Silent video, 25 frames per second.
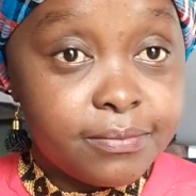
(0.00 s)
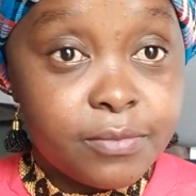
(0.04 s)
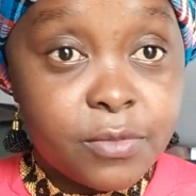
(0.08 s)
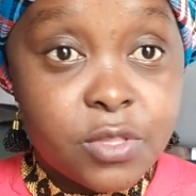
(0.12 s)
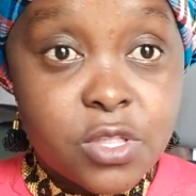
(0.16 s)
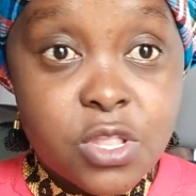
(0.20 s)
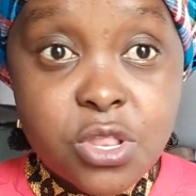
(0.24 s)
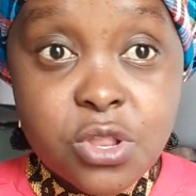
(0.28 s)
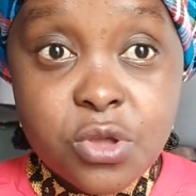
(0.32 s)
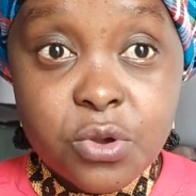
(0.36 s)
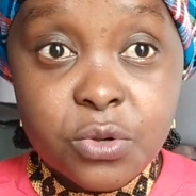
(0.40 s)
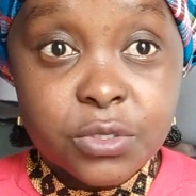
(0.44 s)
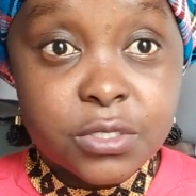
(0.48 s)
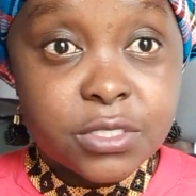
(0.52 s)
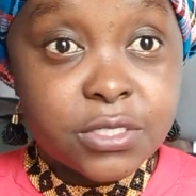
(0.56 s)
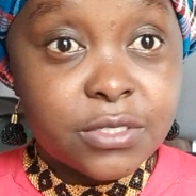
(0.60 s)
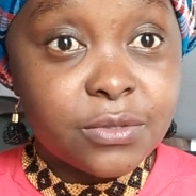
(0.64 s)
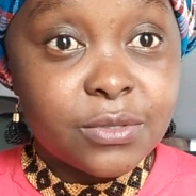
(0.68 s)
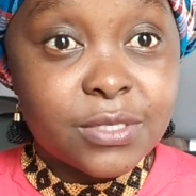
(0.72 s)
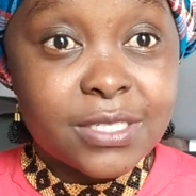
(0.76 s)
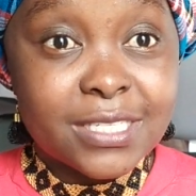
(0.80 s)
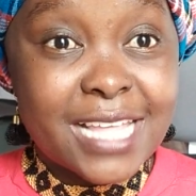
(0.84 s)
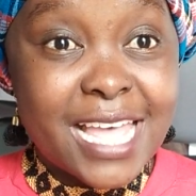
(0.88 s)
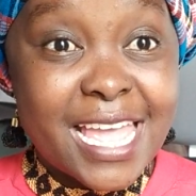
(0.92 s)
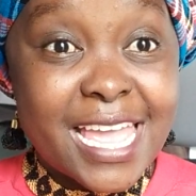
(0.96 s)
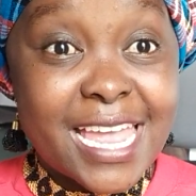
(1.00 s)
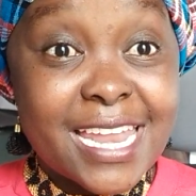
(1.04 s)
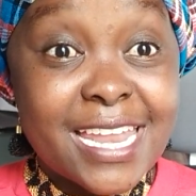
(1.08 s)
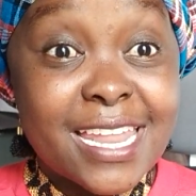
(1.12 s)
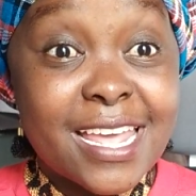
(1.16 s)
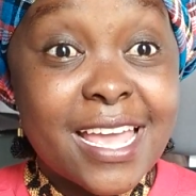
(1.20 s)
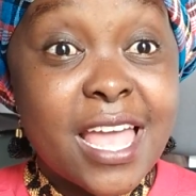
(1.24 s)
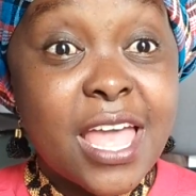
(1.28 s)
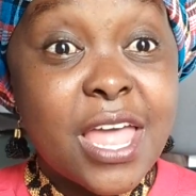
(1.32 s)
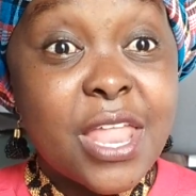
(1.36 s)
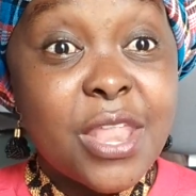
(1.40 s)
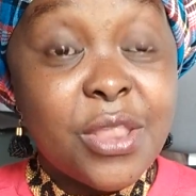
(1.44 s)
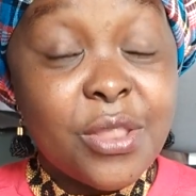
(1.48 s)
no suicide,
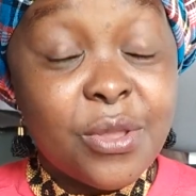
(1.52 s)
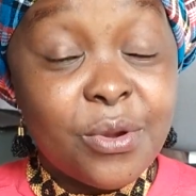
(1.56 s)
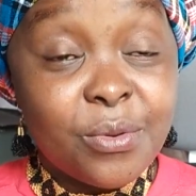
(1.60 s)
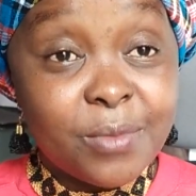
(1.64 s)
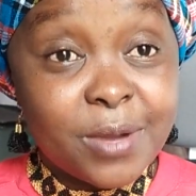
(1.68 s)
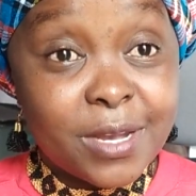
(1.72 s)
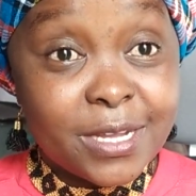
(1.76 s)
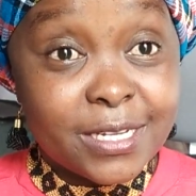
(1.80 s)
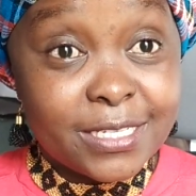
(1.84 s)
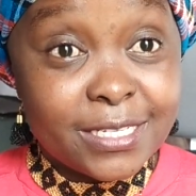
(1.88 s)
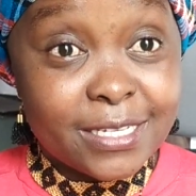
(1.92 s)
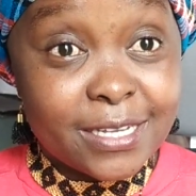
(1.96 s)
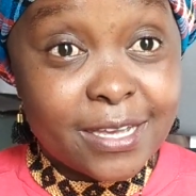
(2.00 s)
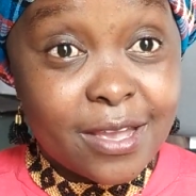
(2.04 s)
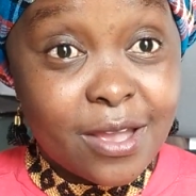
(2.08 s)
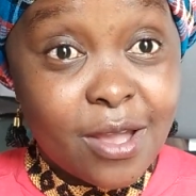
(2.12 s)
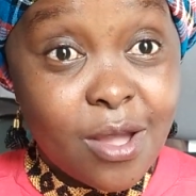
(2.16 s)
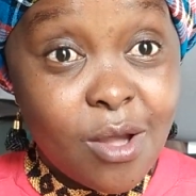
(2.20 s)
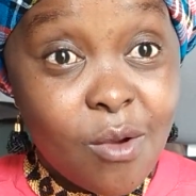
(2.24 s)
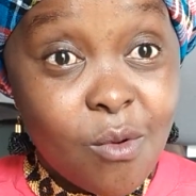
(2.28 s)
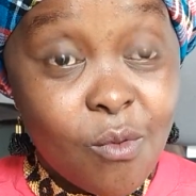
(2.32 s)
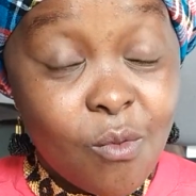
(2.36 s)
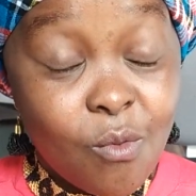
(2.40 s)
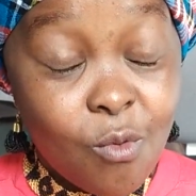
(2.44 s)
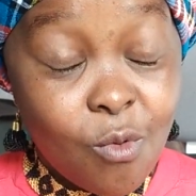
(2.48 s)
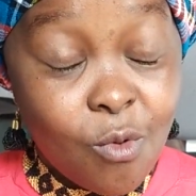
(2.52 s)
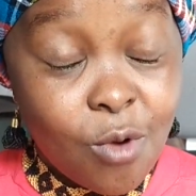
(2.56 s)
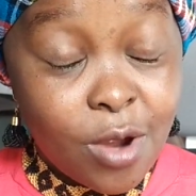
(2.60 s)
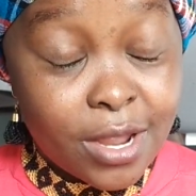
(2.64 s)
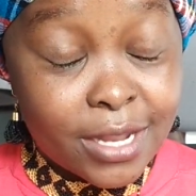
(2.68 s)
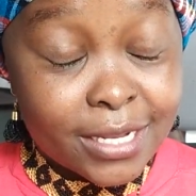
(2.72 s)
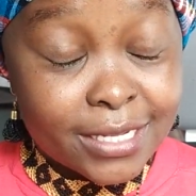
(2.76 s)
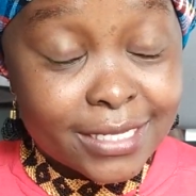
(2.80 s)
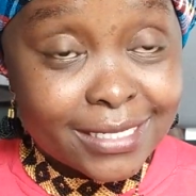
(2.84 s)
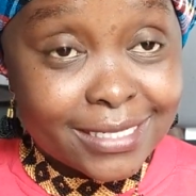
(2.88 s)
no matter what.